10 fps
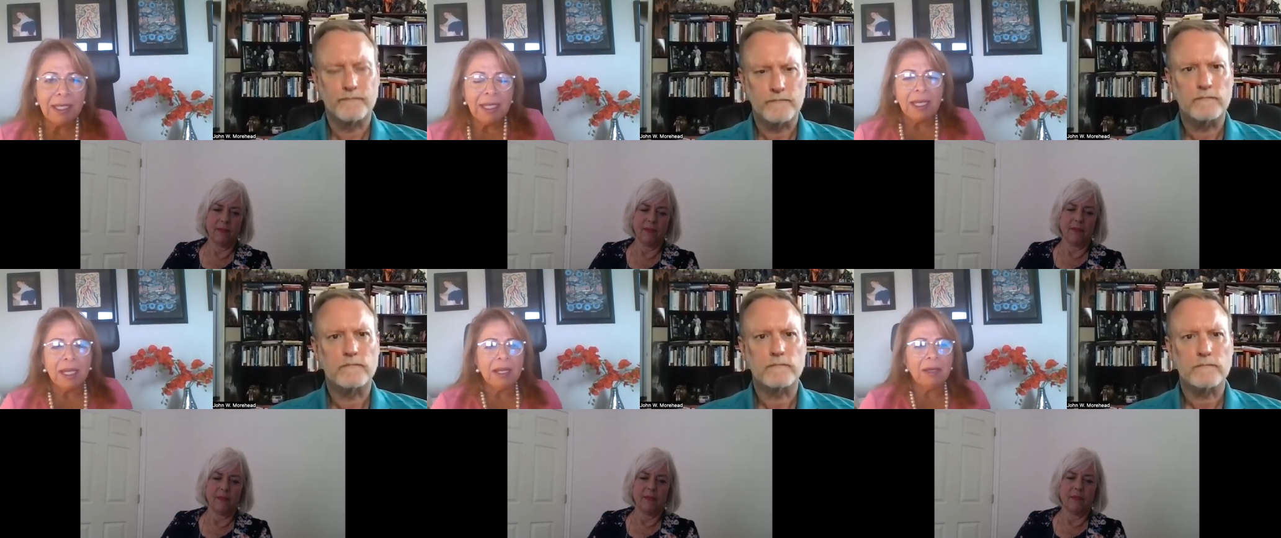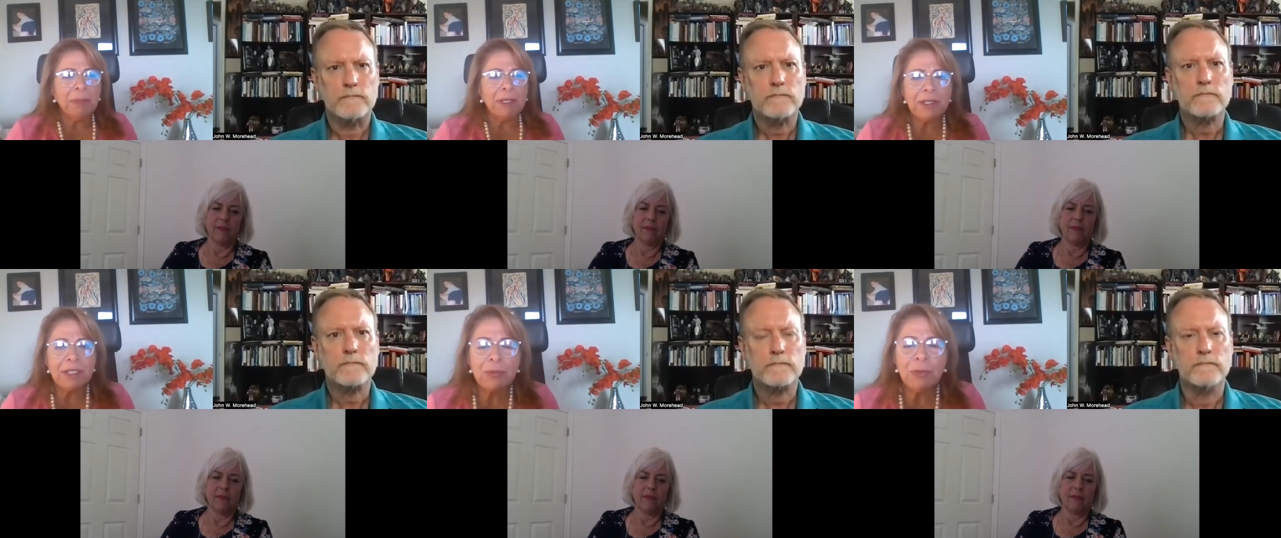Speaker 1: Uh, but
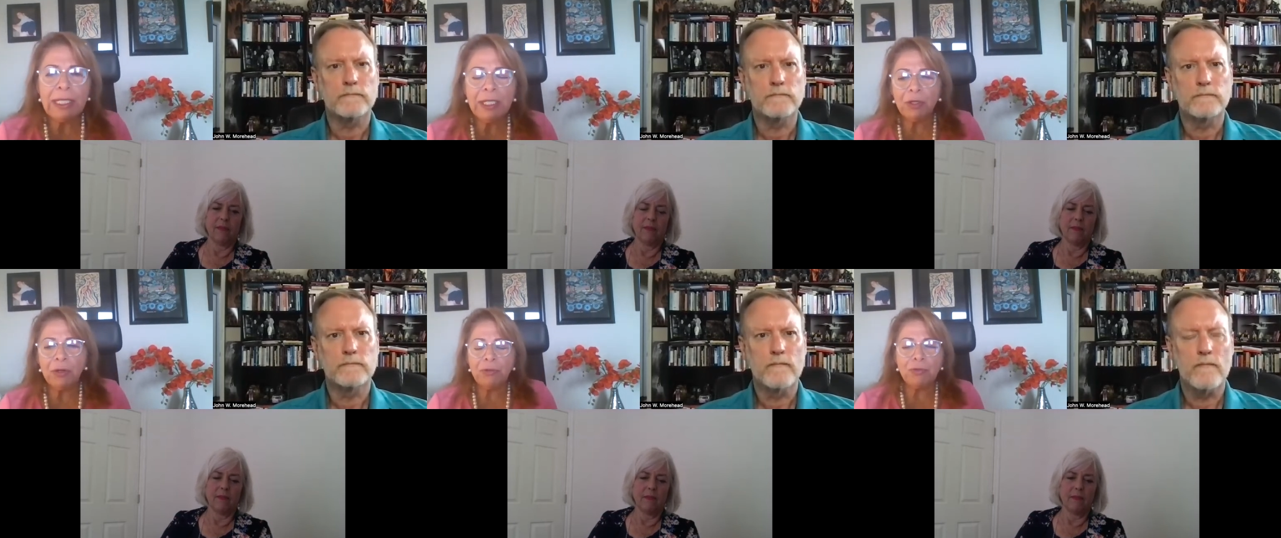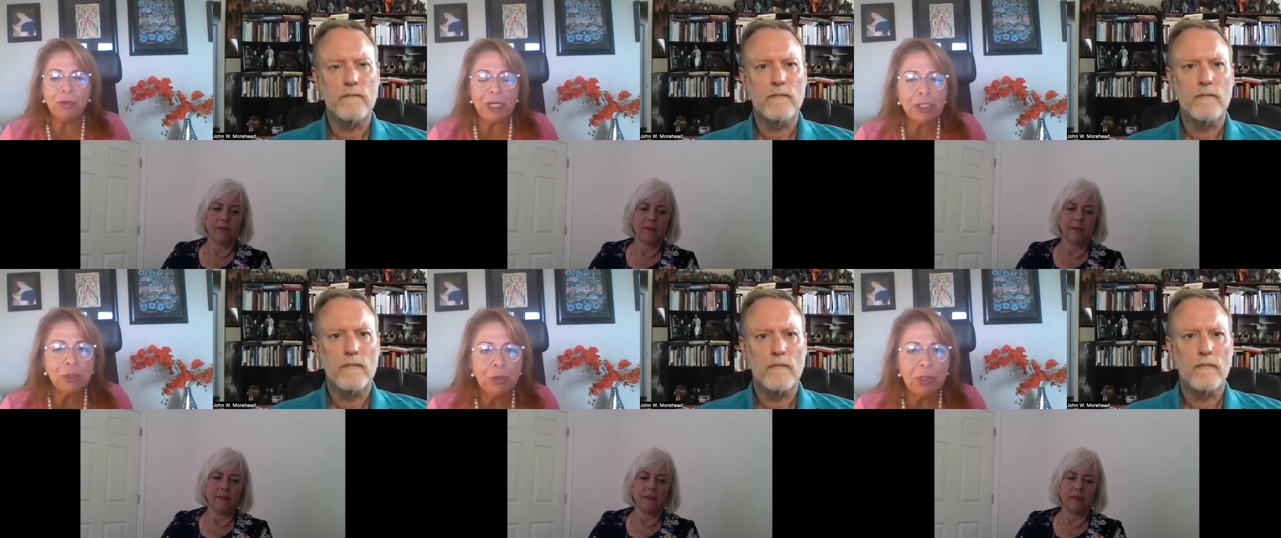there's really no
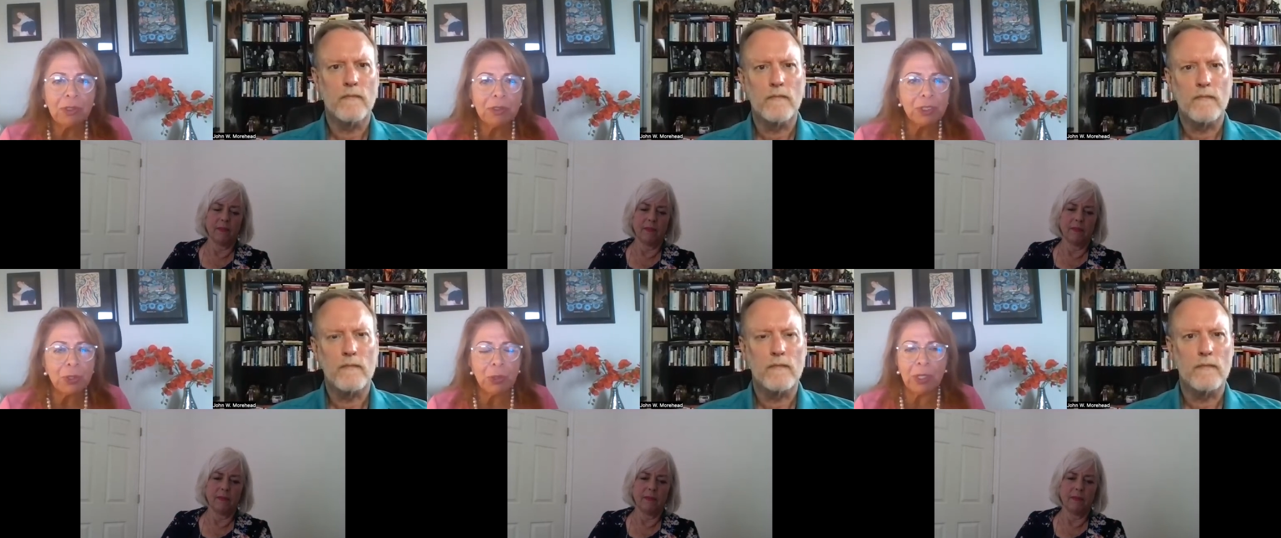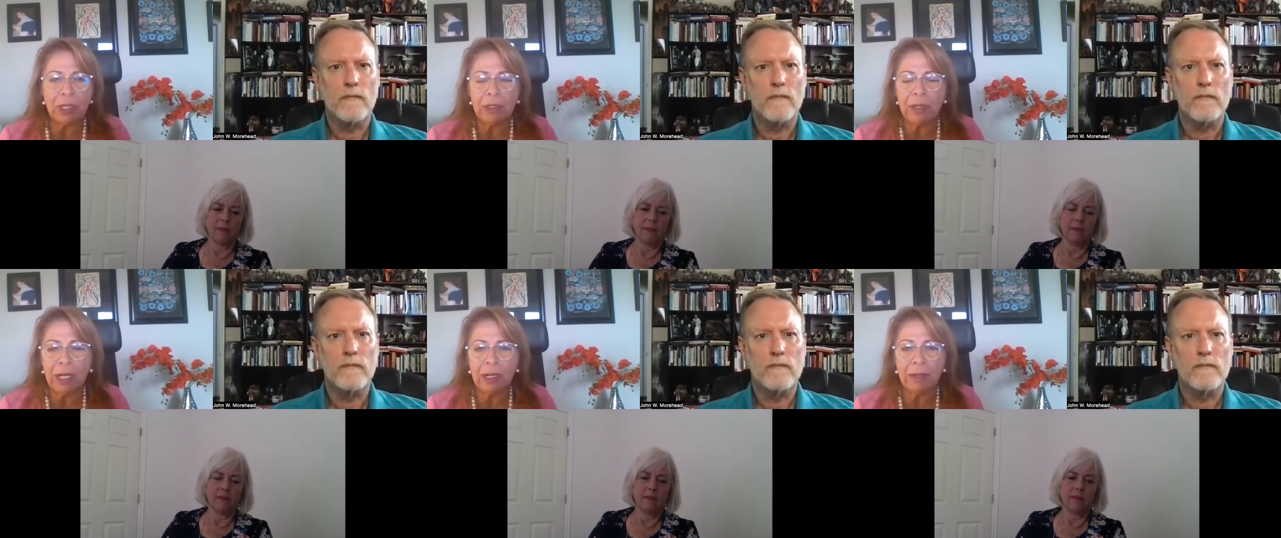rituals or
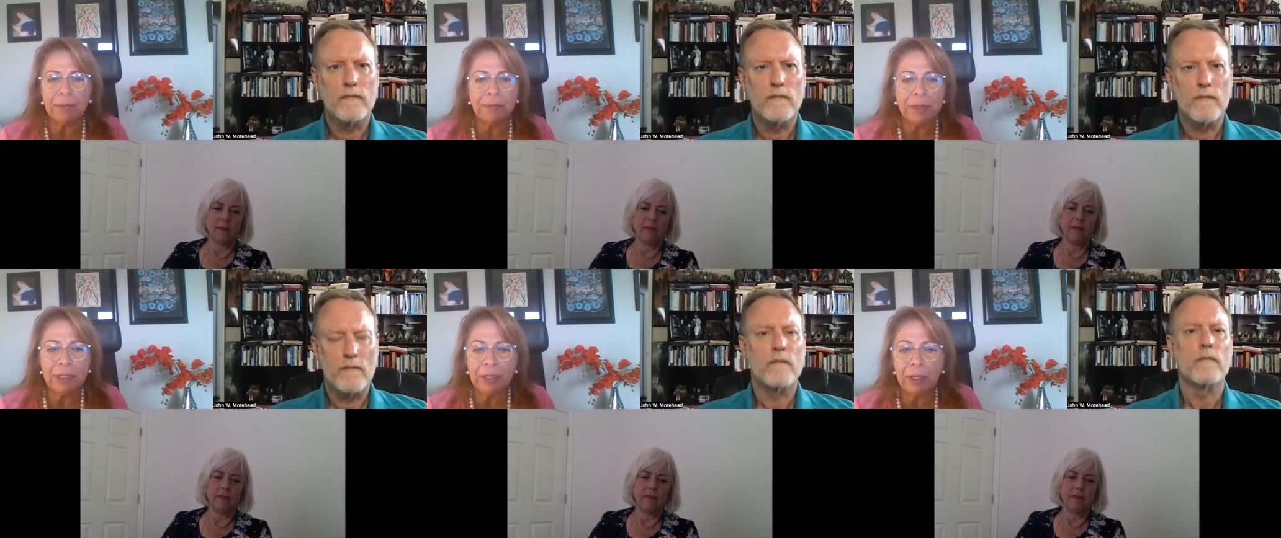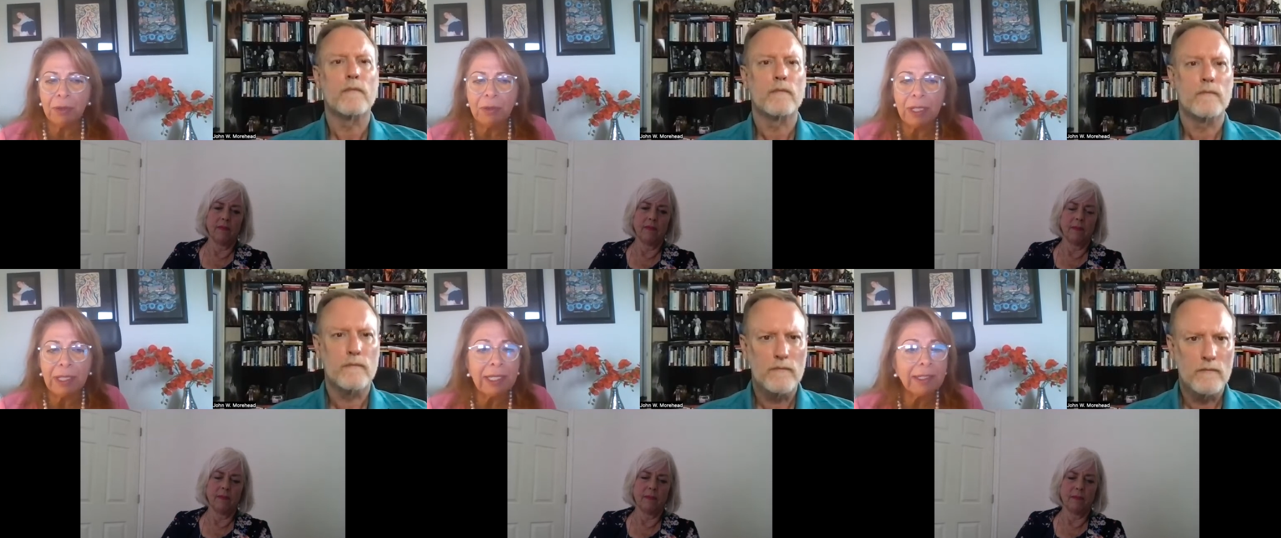um, you know
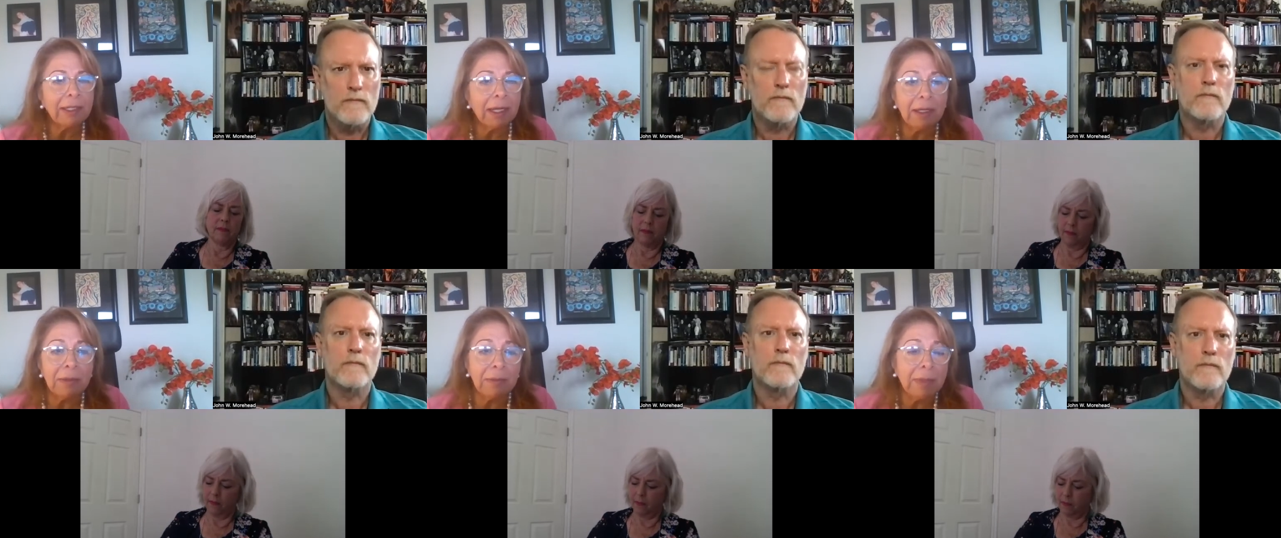like um,